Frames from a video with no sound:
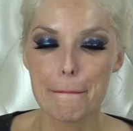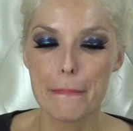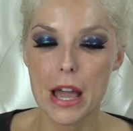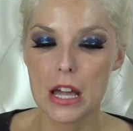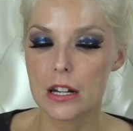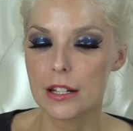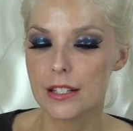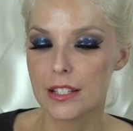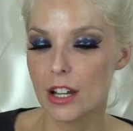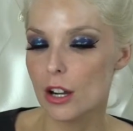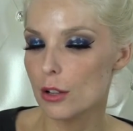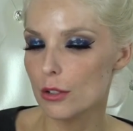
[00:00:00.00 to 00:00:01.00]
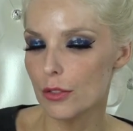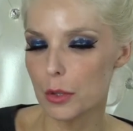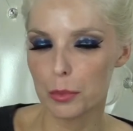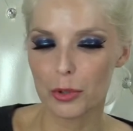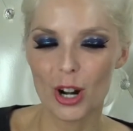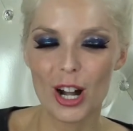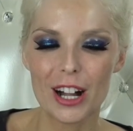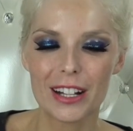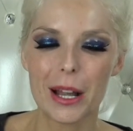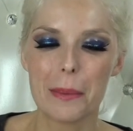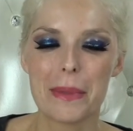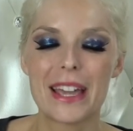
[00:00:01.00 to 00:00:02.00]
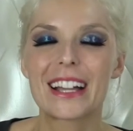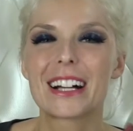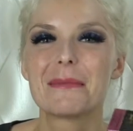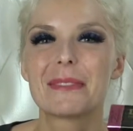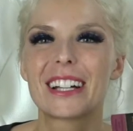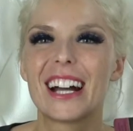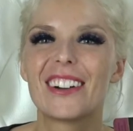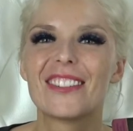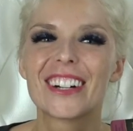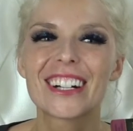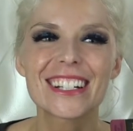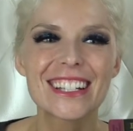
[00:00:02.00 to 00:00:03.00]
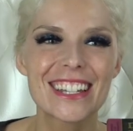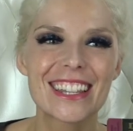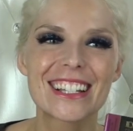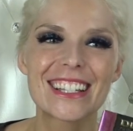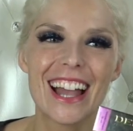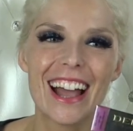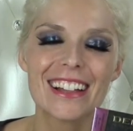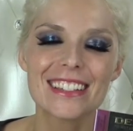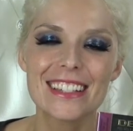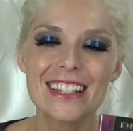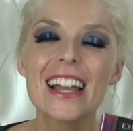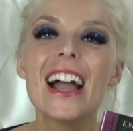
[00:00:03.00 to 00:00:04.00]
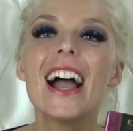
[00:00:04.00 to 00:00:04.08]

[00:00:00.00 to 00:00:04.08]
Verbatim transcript: Barrandov Prague Makeup Cover to the test.